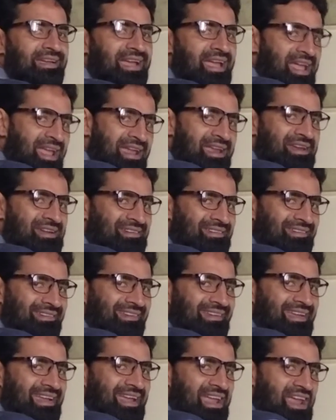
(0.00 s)
8
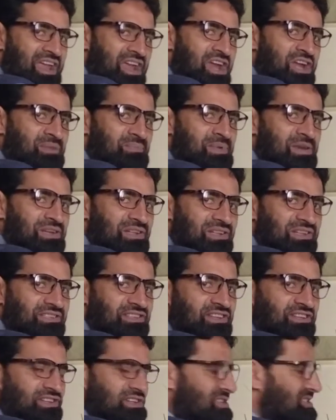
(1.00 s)
meters
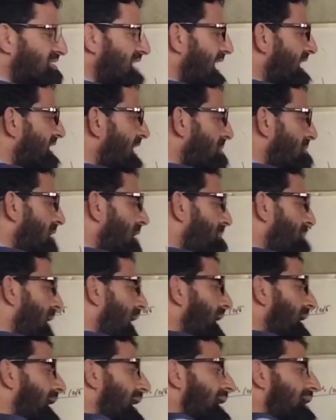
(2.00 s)
distance, then coming
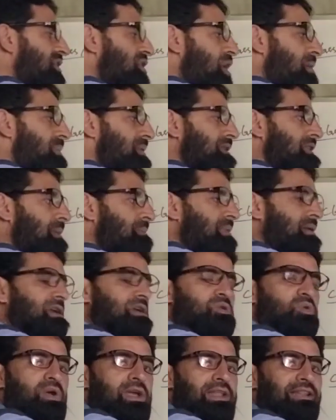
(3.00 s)
back and dropping the
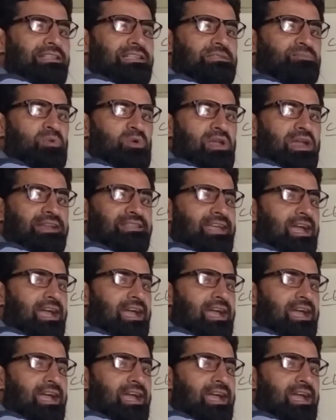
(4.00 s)
potato in this bucket.